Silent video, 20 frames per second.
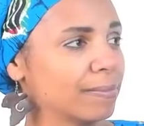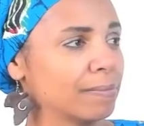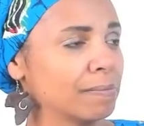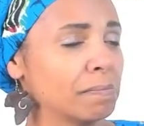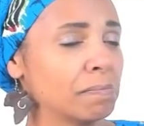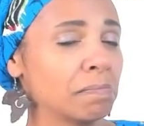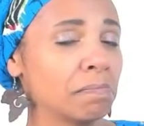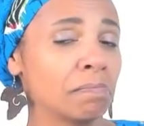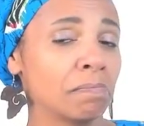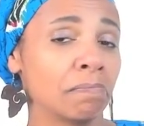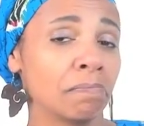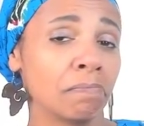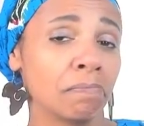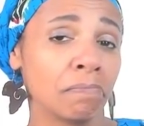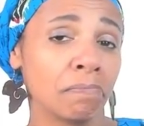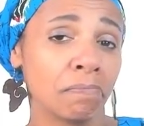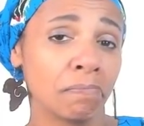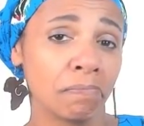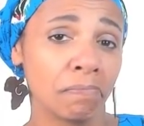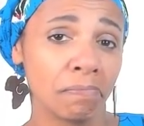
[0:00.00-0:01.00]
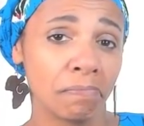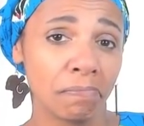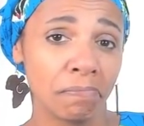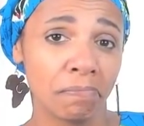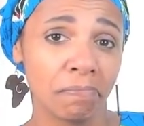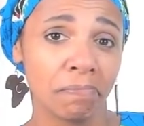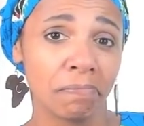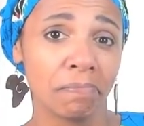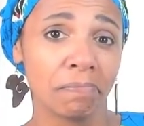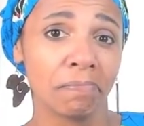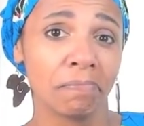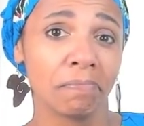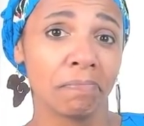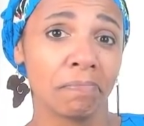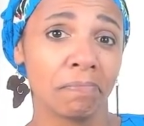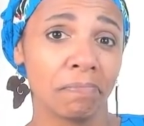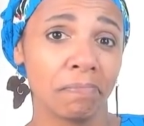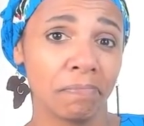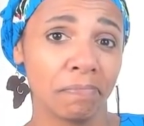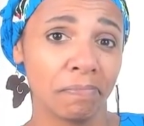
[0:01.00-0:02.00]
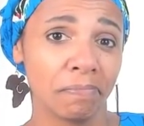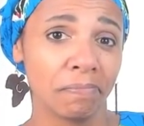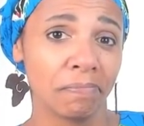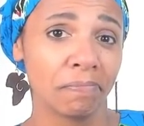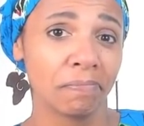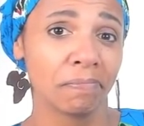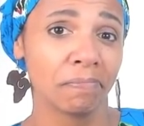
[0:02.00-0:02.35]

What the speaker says: The person shown says nothing.